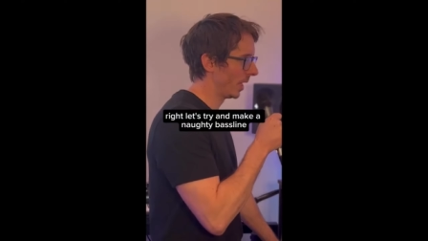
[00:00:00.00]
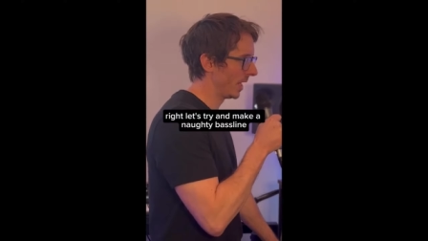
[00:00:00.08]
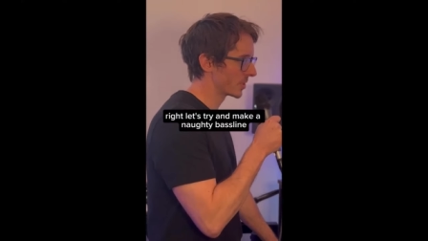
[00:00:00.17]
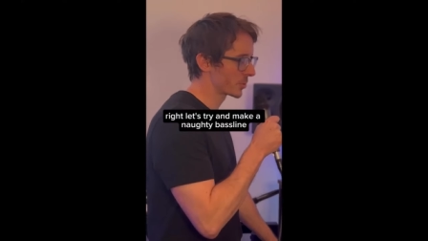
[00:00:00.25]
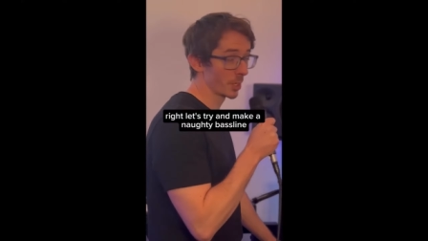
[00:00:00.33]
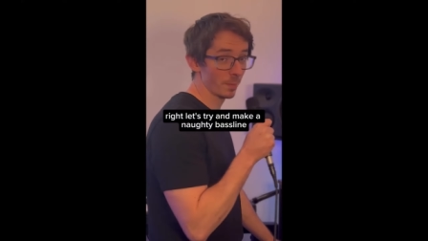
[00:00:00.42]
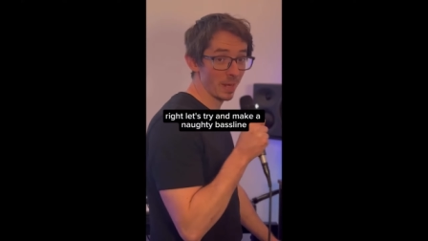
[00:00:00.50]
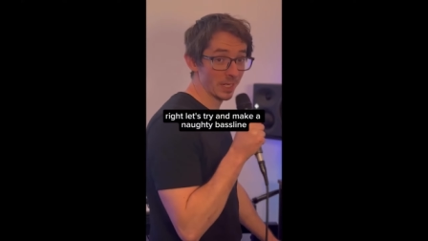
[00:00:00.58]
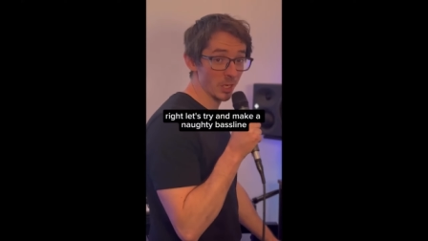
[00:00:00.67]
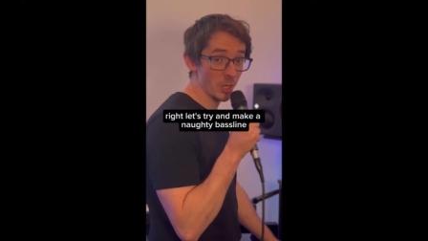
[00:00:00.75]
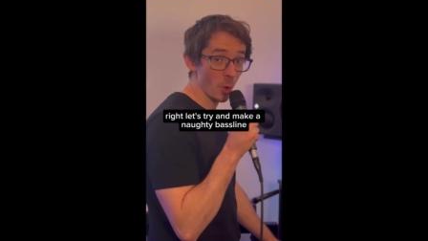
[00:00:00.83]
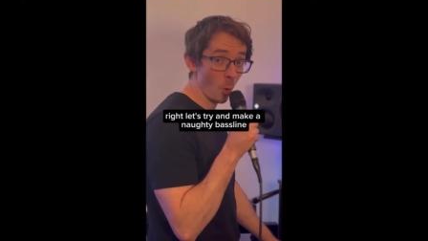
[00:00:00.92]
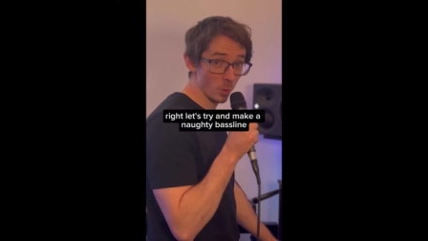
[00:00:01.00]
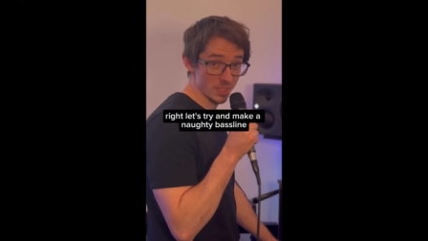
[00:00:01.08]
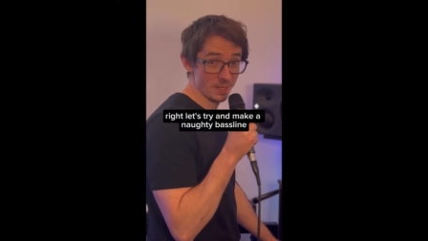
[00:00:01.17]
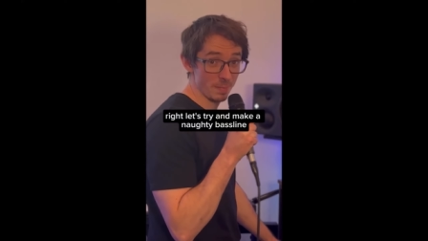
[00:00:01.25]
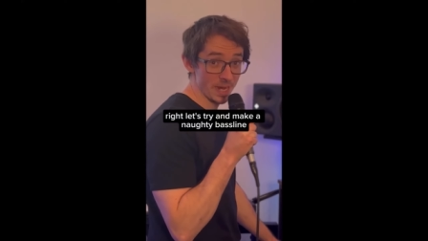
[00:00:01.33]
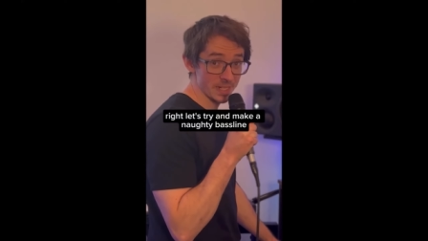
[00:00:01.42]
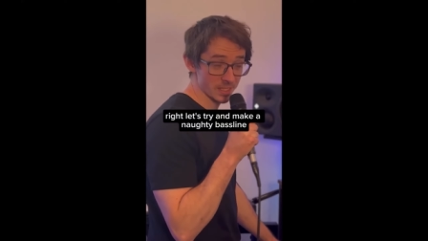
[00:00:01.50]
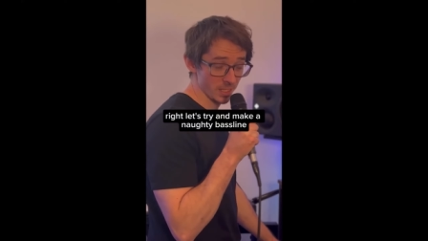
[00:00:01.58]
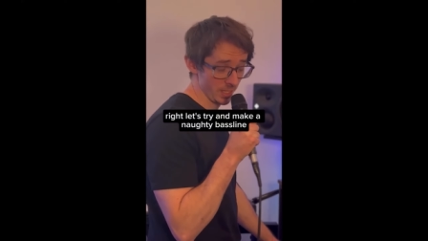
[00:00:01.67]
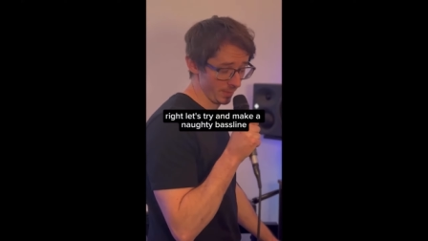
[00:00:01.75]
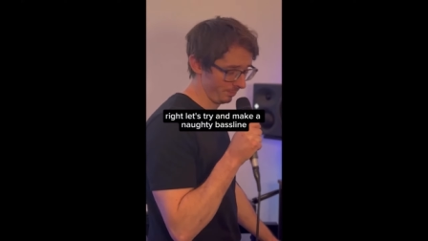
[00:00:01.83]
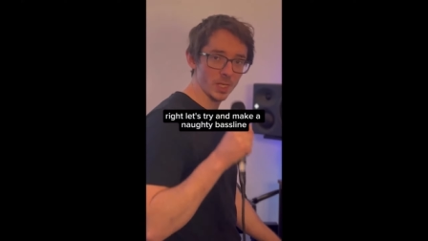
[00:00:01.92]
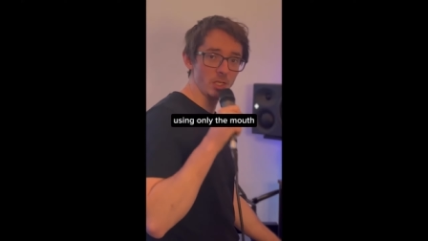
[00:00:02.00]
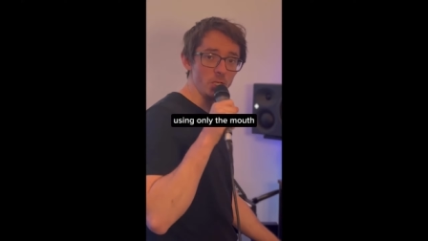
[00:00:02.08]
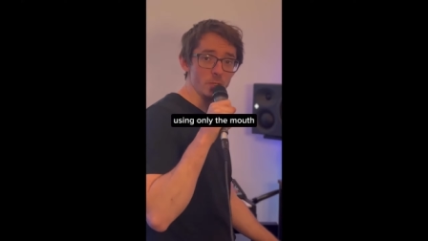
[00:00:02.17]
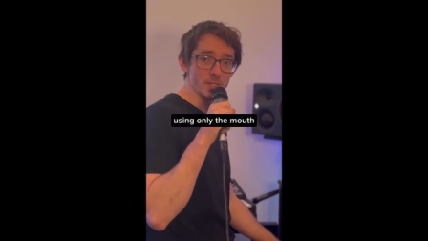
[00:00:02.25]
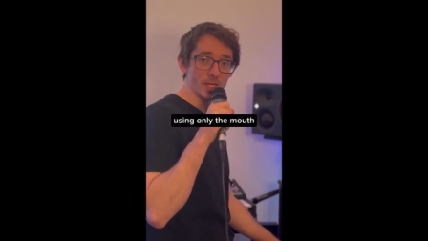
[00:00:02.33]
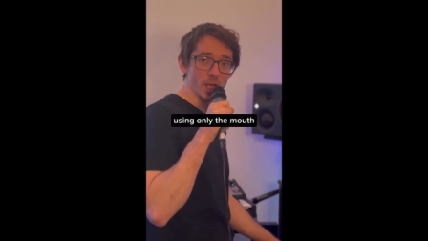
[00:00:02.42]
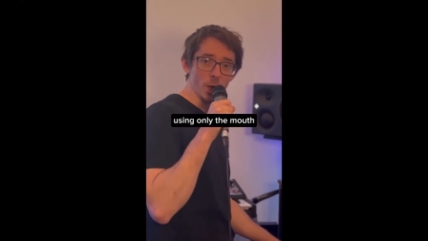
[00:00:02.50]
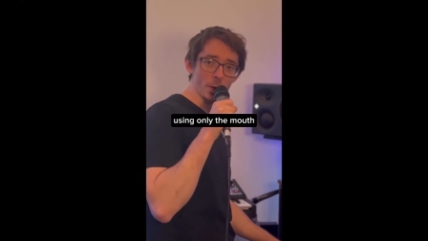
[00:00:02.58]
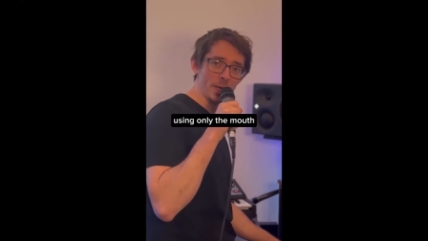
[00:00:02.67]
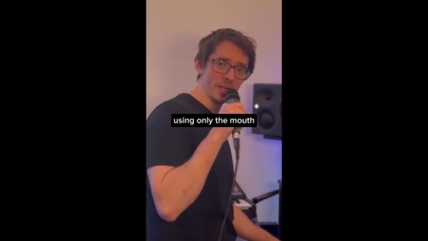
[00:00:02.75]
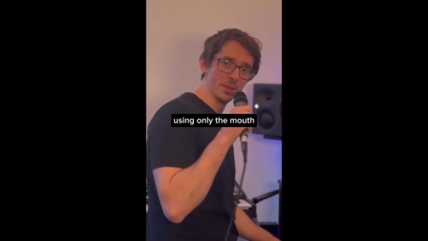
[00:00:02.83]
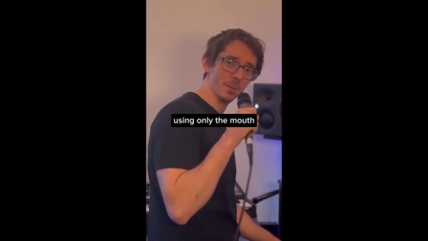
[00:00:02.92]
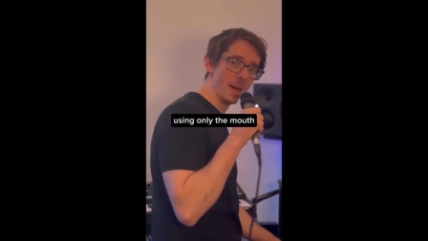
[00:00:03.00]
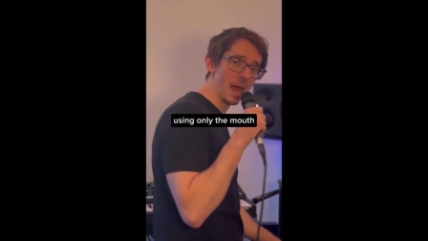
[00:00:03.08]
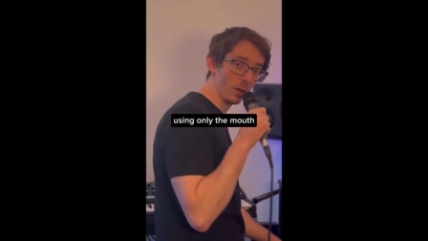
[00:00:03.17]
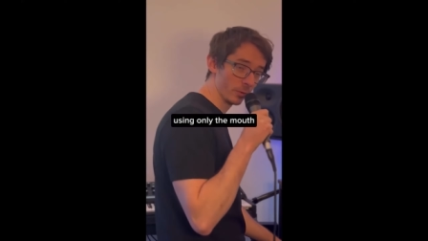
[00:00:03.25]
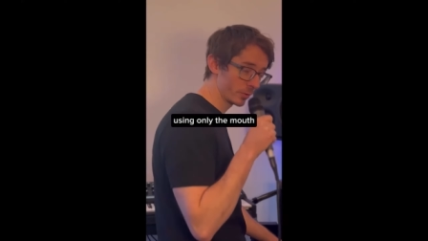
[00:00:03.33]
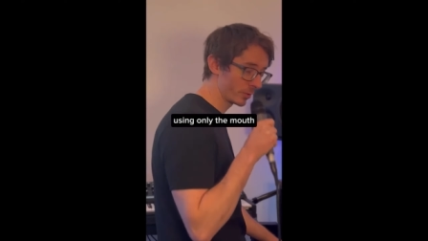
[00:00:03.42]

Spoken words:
let's try and make a naughty bass line using only the mouse.